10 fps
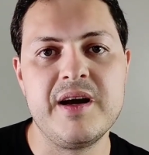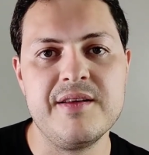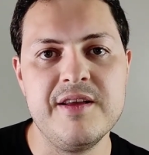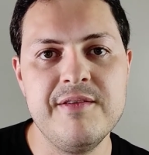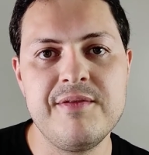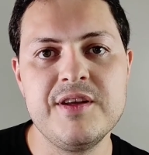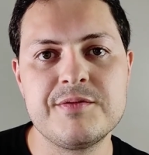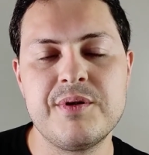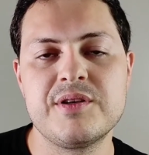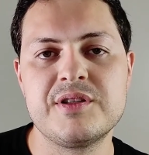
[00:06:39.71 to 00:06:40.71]
if this
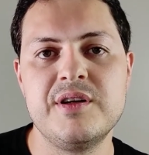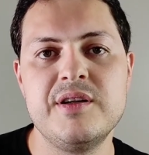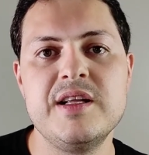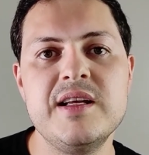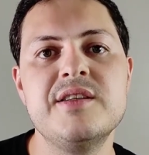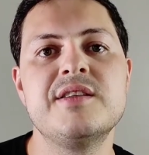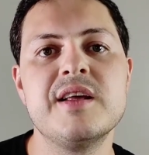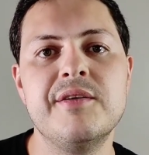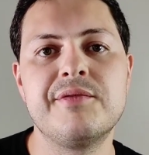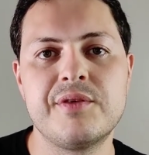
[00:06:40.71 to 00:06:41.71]
person is
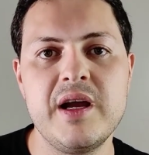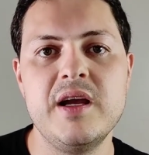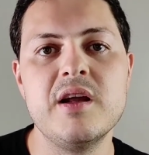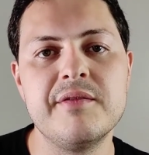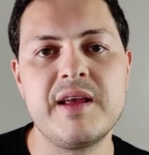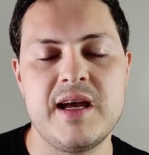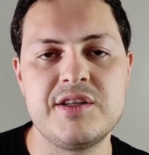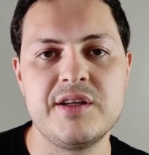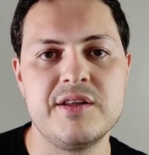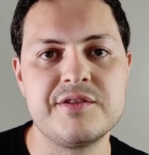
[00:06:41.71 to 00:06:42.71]
afraid of
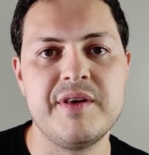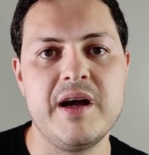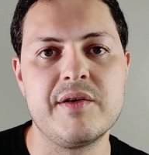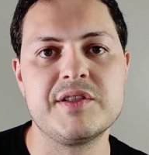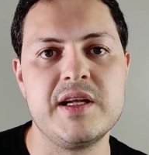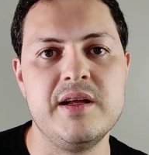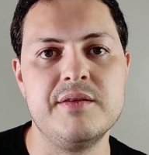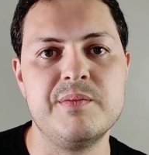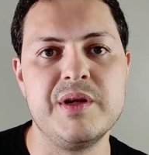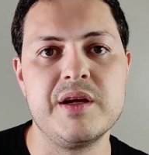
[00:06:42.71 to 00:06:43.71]
catching this virus
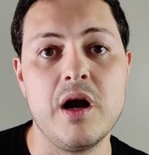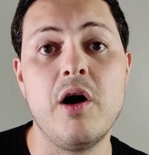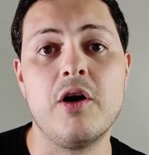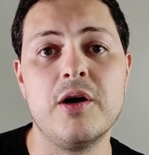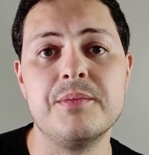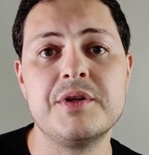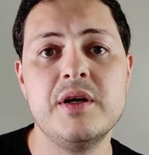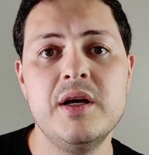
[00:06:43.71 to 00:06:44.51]
and being harmed,